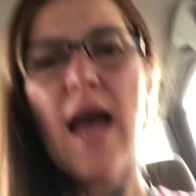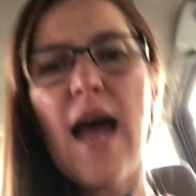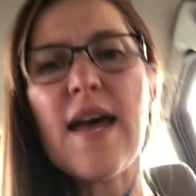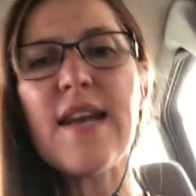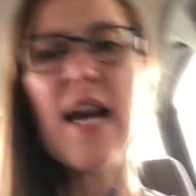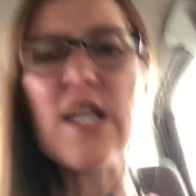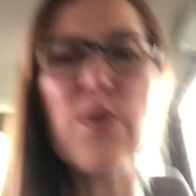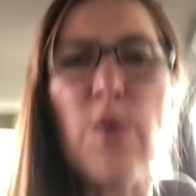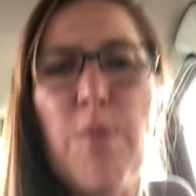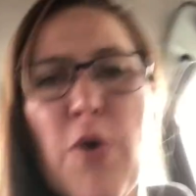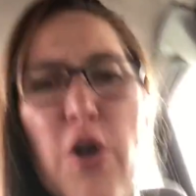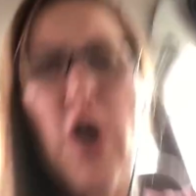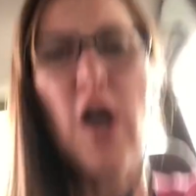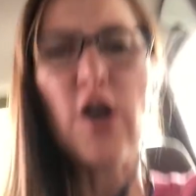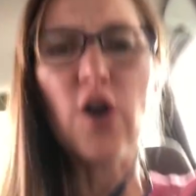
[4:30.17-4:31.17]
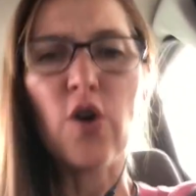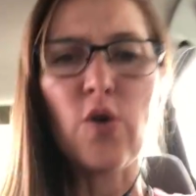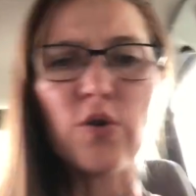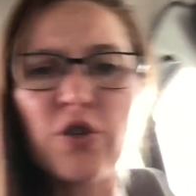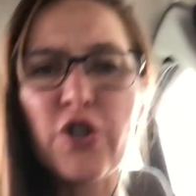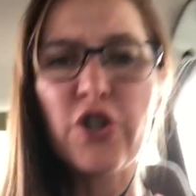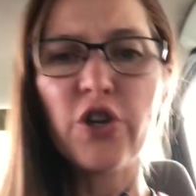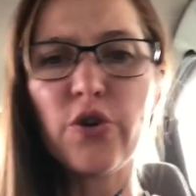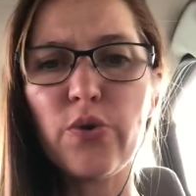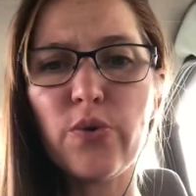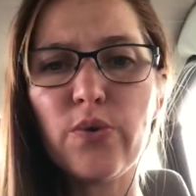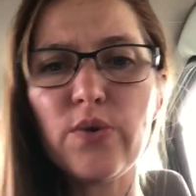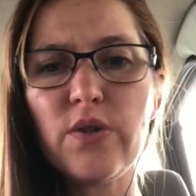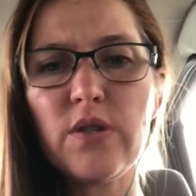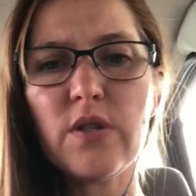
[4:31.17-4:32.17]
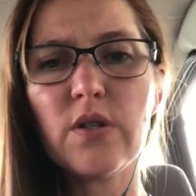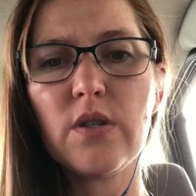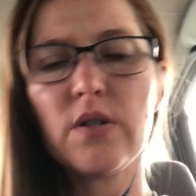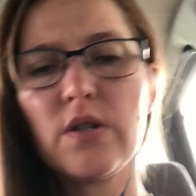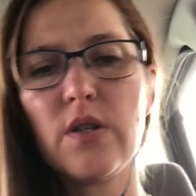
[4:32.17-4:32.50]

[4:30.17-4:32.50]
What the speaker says: And as we put on our old shoes,